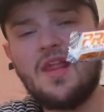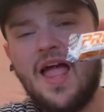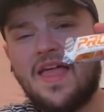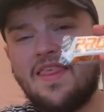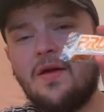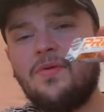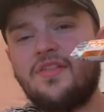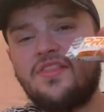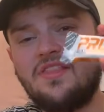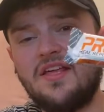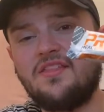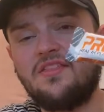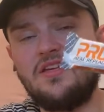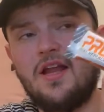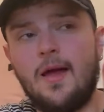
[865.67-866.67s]
And they were
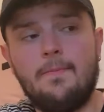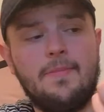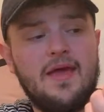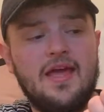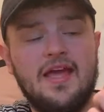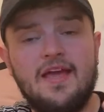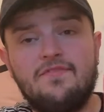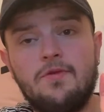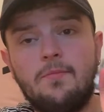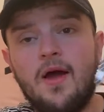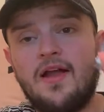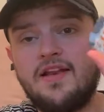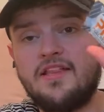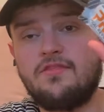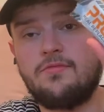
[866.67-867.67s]
69p. If you
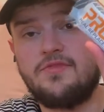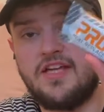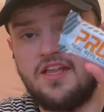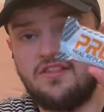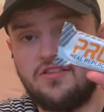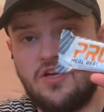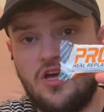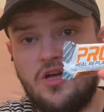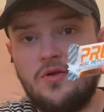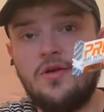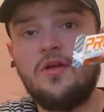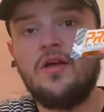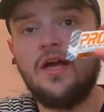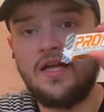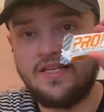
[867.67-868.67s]
buy these from Tesco,
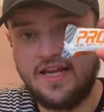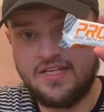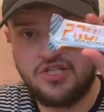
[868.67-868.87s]
they're